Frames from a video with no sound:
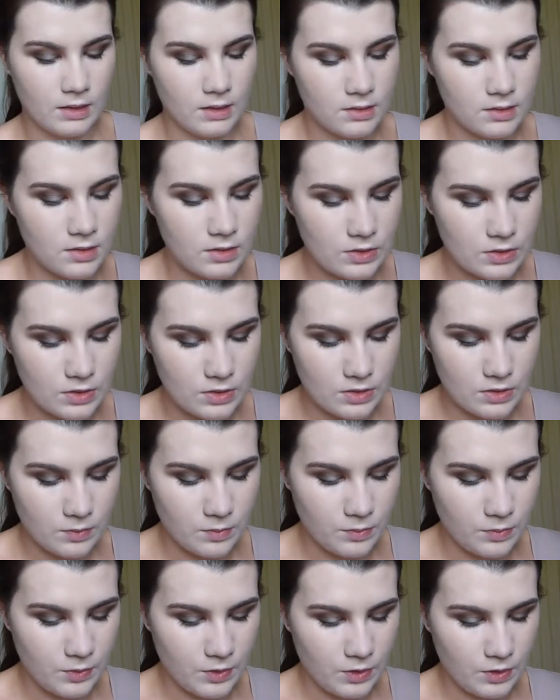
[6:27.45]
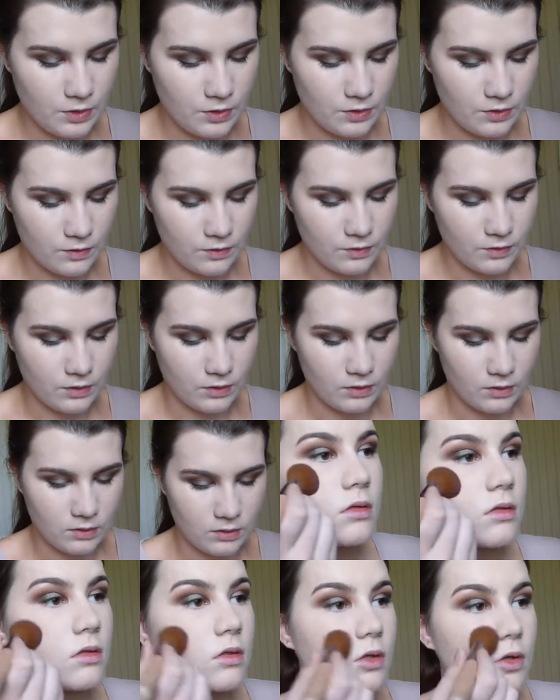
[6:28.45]
this is just a beautiful
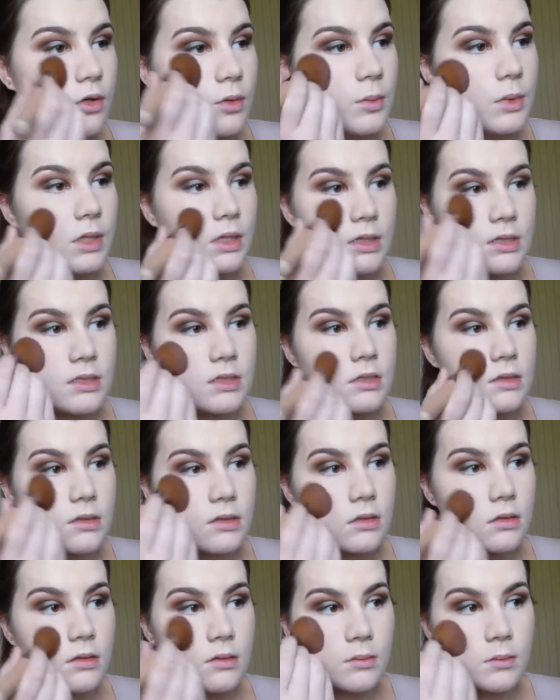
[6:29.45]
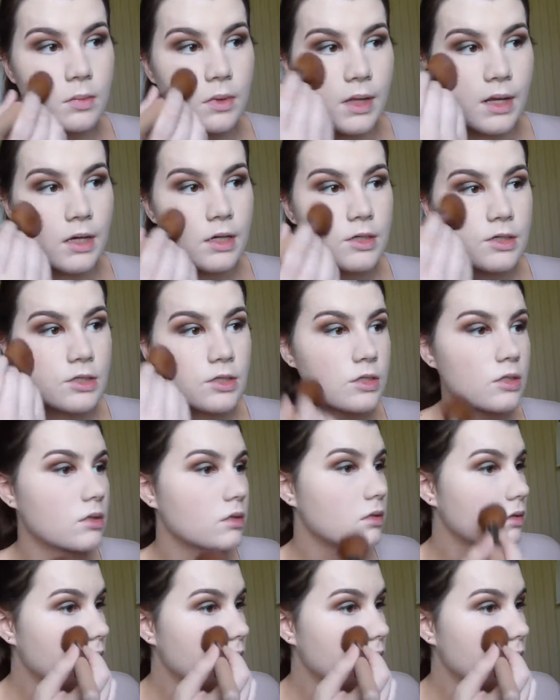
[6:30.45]
luminous blush.